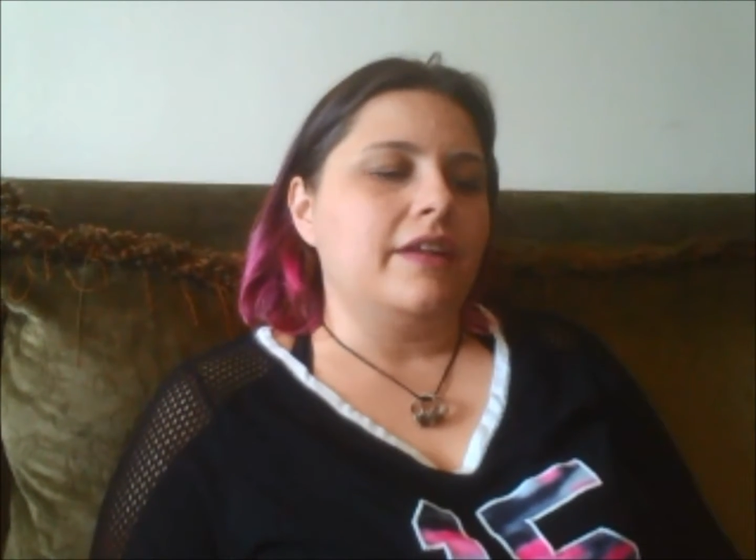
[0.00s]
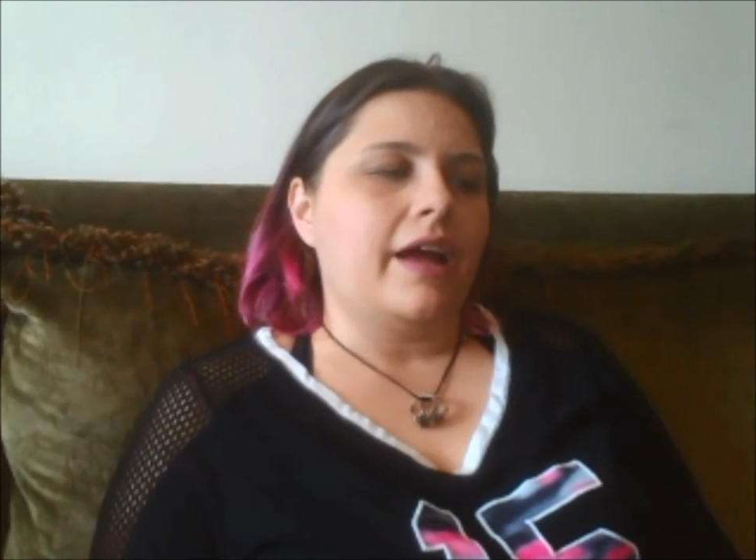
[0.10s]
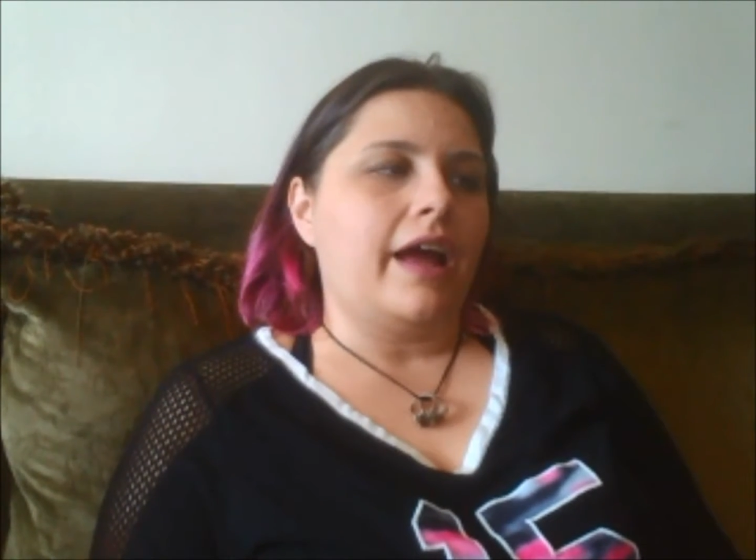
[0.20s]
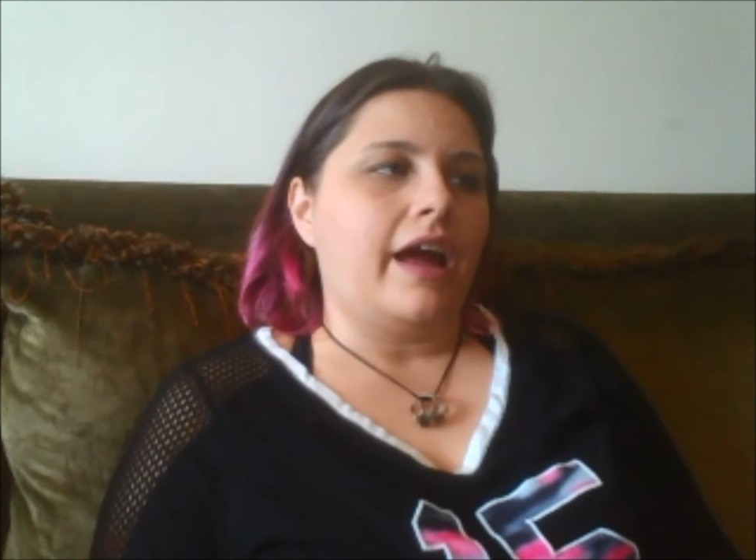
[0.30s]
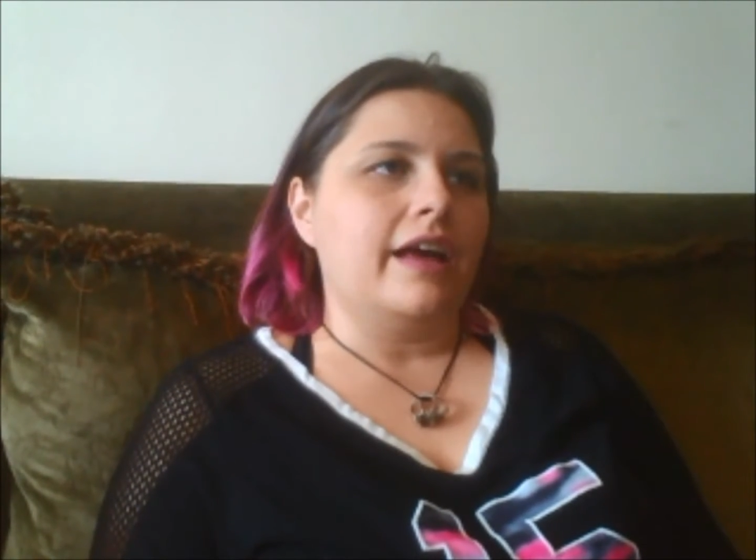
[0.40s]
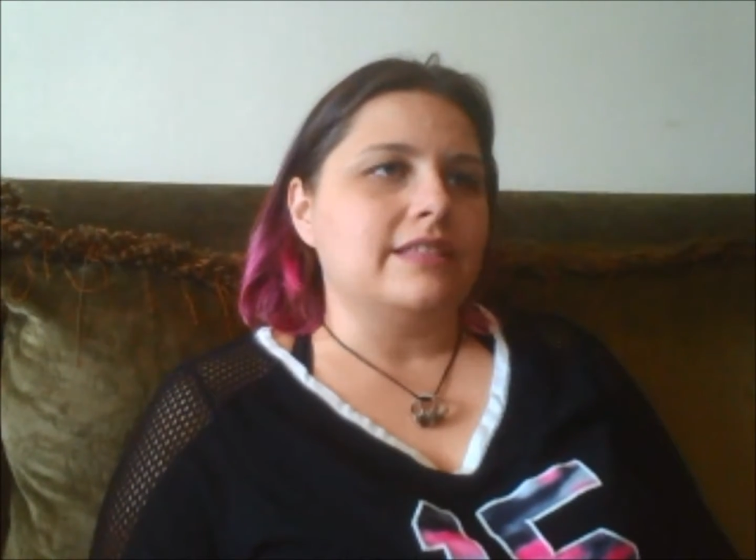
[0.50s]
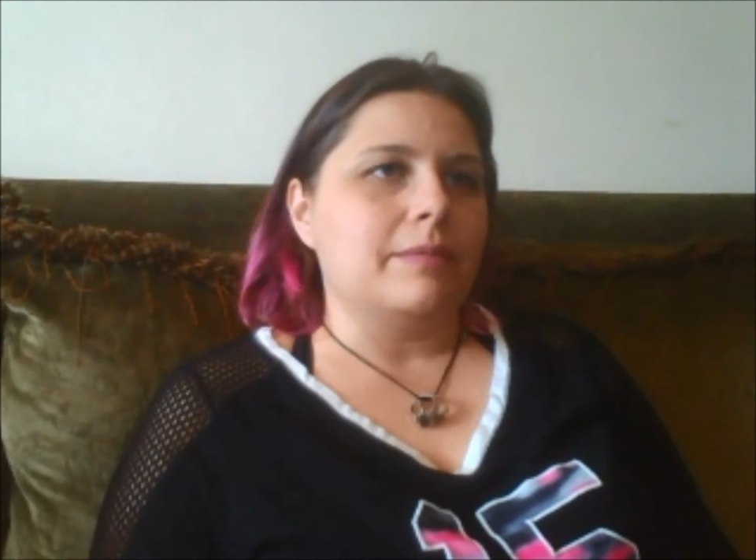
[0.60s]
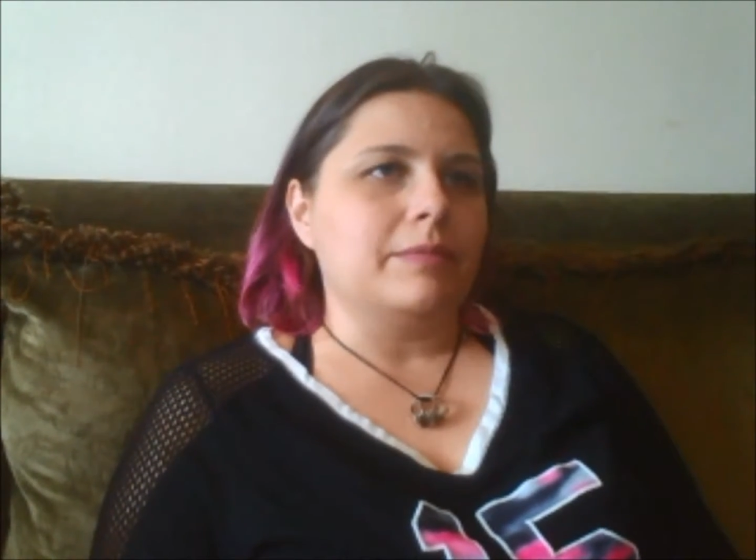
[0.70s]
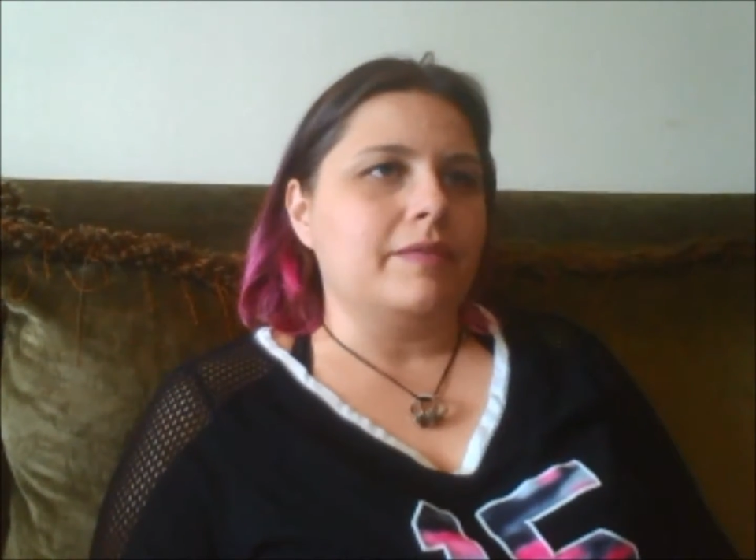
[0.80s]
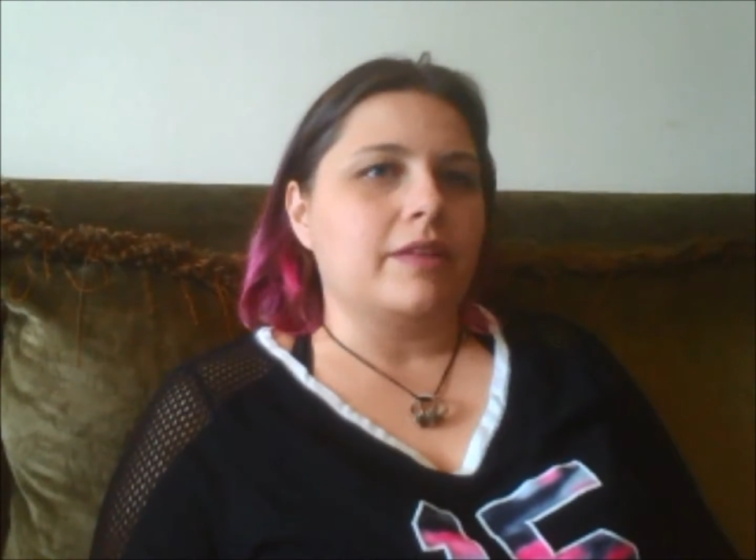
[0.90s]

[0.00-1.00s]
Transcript: then as I'm leaving,